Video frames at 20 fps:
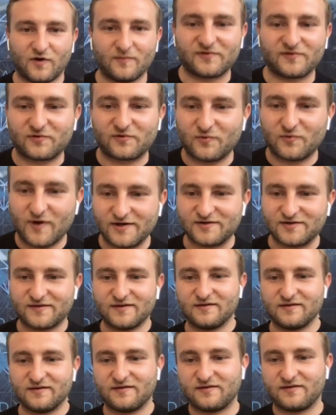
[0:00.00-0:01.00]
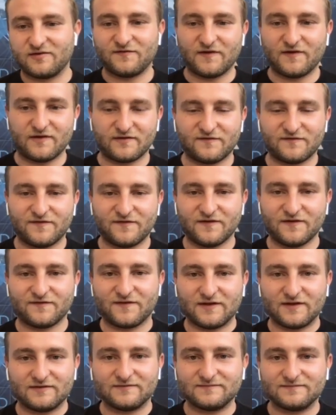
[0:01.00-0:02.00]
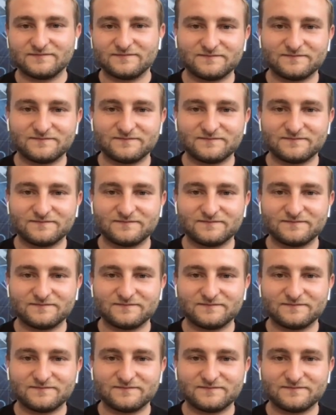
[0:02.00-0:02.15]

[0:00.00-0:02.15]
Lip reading: from scratch since 2015.